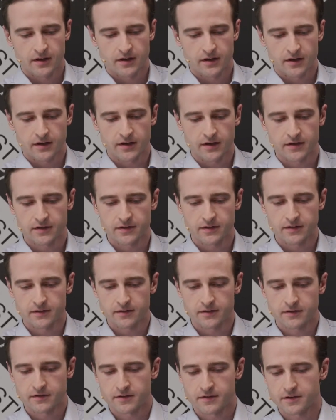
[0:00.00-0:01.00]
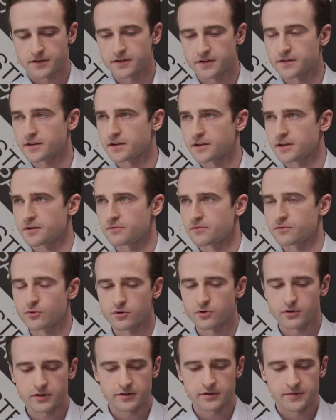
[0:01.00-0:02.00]
And in the game
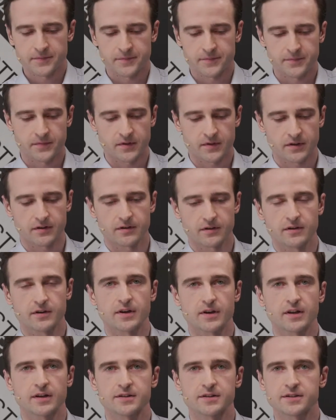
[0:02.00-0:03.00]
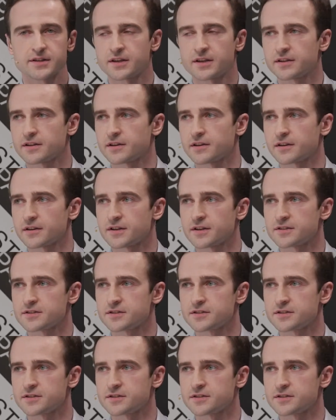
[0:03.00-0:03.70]
4, Alexeyenko against